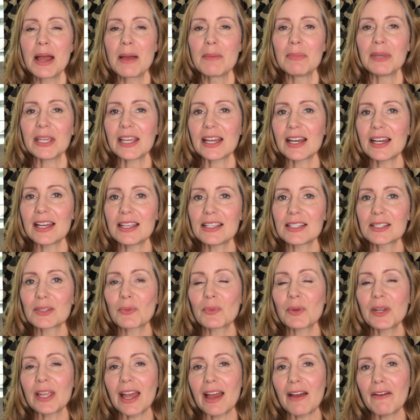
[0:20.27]
because
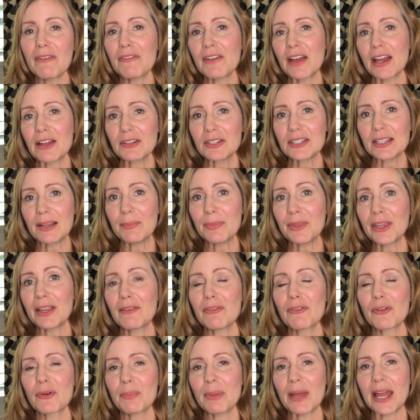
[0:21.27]
we have found something
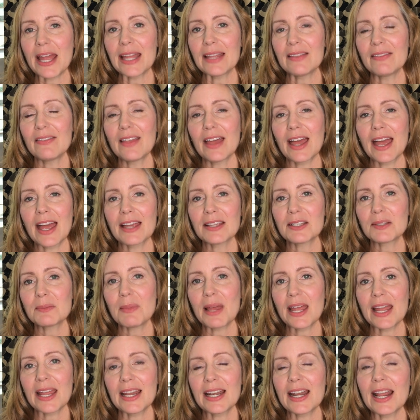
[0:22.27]
for Payton that has
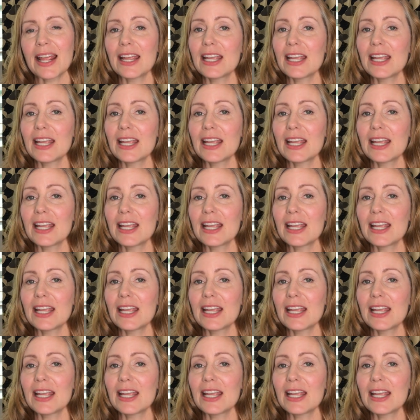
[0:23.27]
made